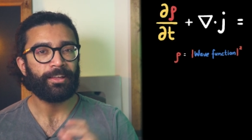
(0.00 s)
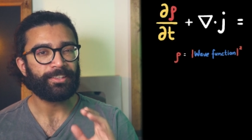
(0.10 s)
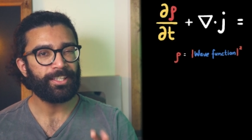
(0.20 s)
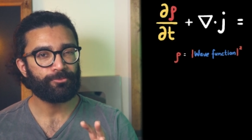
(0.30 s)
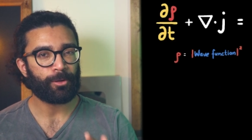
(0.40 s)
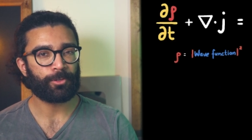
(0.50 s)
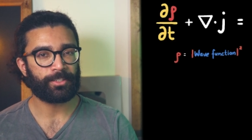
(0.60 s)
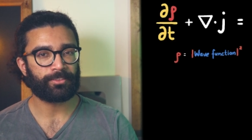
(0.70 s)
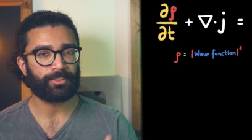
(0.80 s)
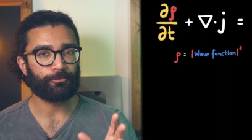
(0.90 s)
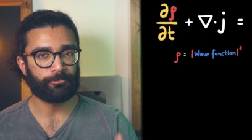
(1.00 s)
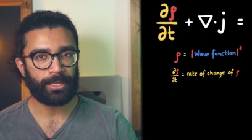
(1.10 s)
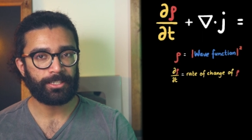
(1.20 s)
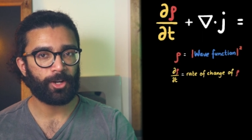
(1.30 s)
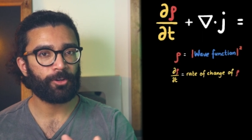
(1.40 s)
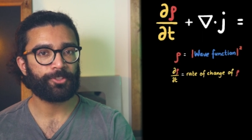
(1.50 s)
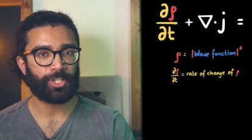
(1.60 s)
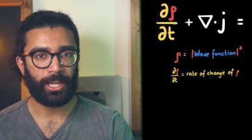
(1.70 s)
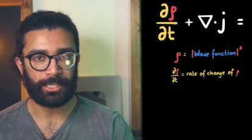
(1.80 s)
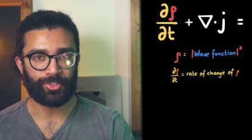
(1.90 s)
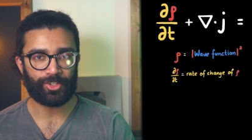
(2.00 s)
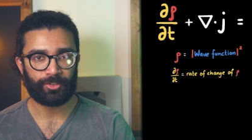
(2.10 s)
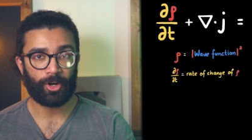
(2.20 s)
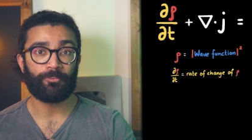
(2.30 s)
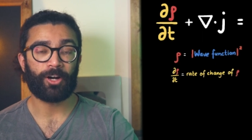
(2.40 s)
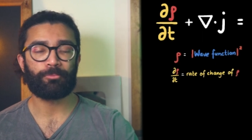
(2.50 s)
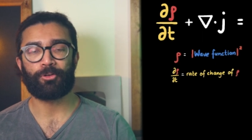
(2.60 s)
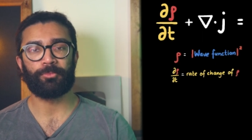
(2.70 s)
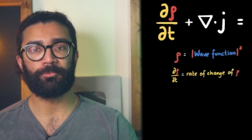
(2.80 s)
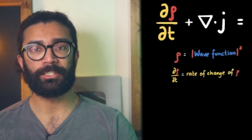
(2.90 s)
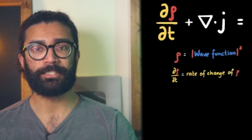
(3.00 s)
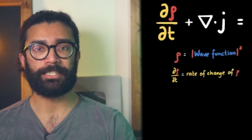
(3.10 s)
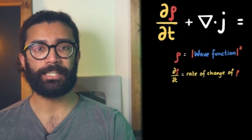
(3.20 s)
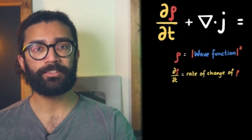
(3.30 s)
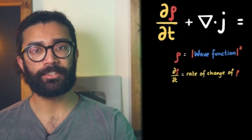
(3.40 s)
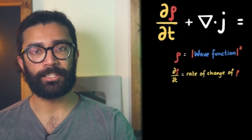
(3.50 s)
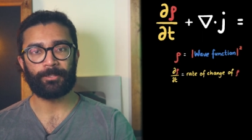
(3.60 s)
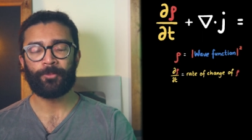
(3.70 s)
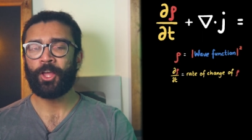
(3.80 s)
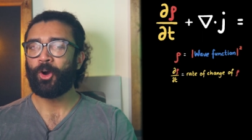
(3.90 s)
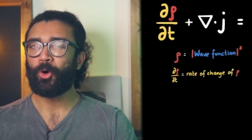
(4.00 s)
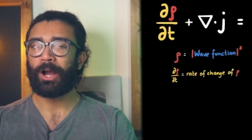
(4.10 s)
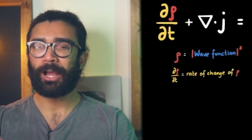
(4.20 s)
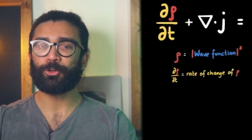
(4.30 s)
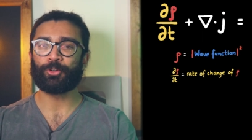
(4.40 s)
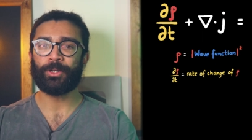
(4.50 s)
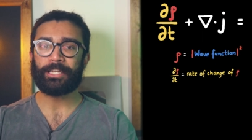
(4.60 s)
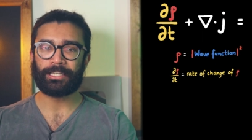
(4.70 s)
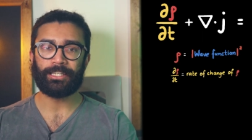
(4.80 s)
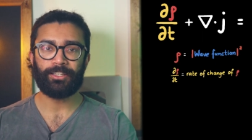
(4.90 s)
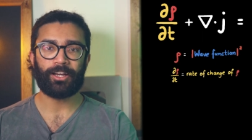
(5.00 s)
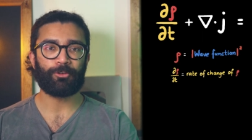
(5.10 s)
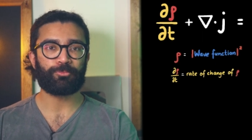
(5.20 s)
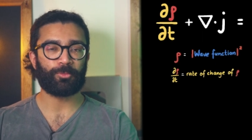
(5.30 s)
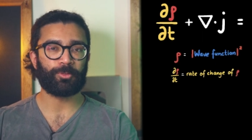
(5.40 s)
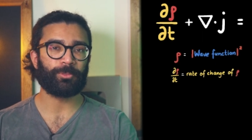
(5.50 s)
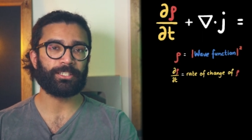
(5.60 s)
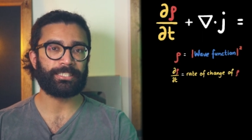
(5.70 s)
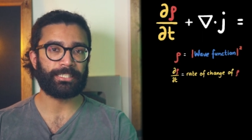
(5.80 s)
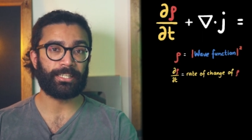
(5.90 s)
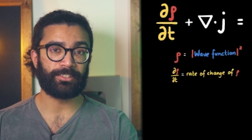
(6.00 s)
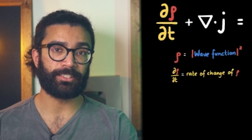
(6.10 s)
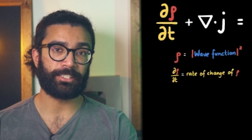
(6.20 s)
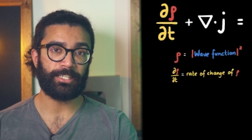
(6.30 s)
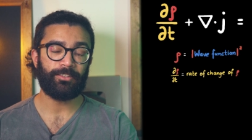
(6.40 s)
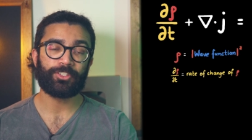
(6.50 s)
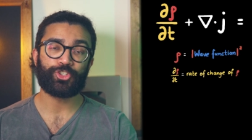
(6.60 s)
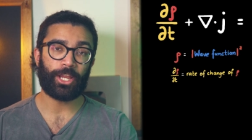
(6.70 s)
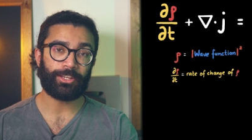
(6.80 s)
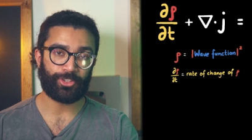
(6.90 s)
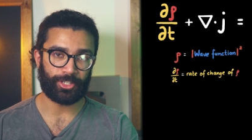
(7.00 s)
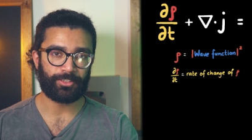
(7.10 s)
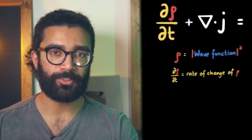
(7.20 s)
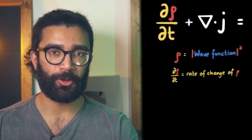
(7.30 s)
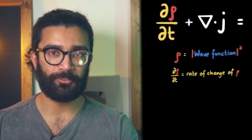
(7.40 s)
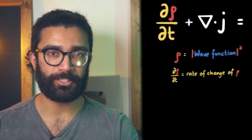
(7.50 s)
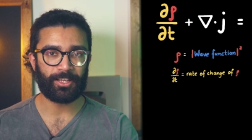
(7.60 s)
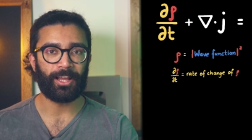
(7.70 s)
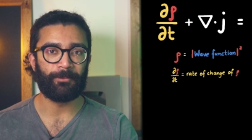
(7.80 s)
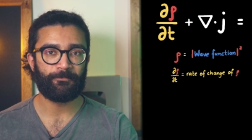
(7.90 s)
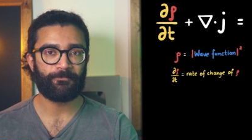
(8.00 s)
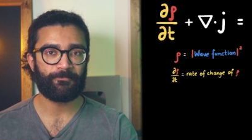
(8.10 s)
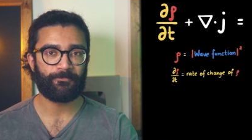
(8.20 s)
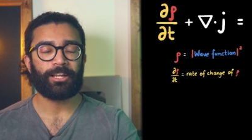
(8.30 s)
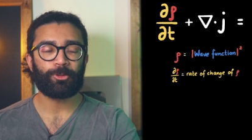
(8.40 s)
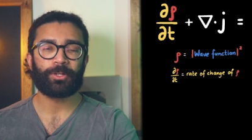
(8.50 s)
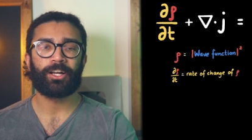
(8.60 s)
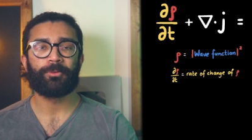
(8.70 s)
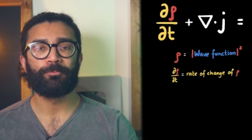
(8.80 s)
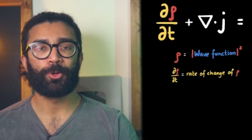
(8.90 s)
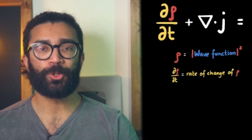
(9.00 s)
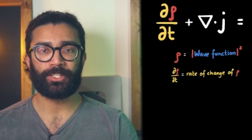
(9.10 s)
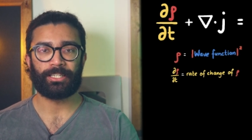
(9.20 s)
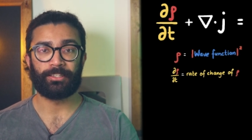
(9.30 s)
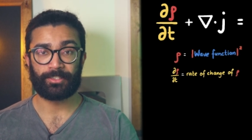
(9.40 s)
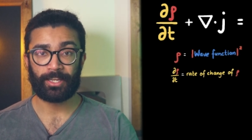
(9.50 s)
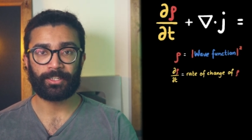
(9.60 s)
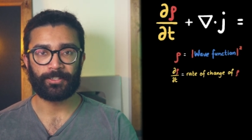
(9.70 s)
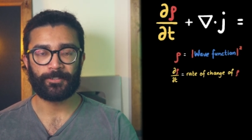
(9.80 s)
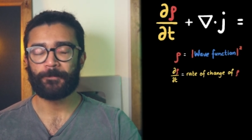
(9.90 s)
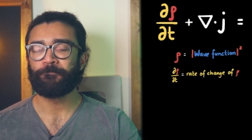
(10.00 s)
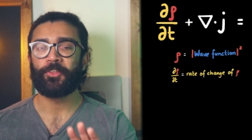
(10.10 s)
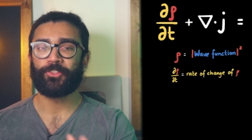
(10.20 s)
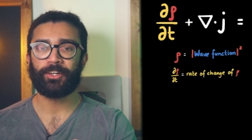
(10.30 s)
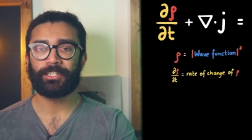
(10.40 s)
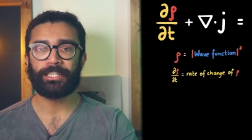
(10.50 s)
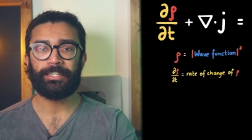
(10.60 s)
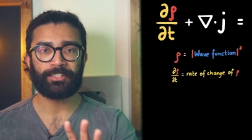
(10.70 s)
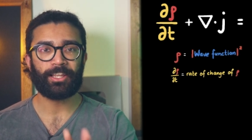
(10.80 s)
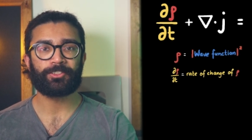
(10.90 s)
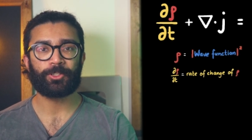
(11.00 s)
This represents the rate of change of our probability density, or how quickly our probability density changes over time. That'll become important in a second. Thirdly, let's